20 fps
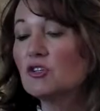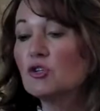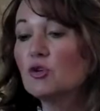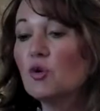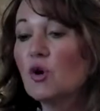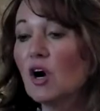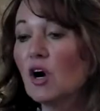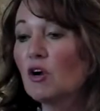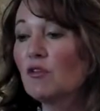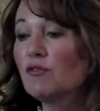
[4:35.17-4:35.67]

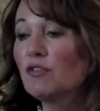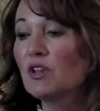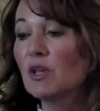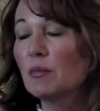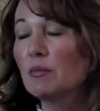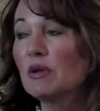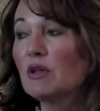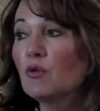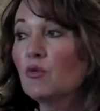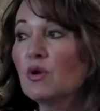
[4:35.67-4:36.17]
too hard for
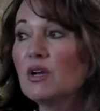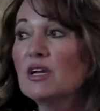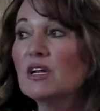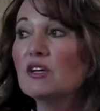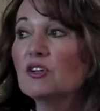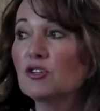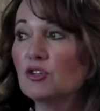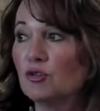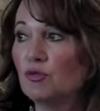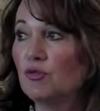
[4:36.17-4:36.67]
them, and read
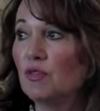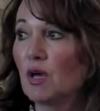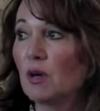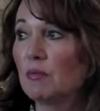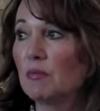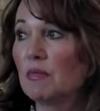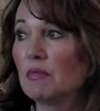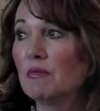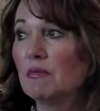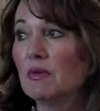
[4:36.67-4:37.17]
it to
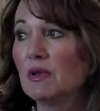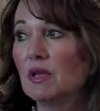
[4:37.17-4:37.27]
them.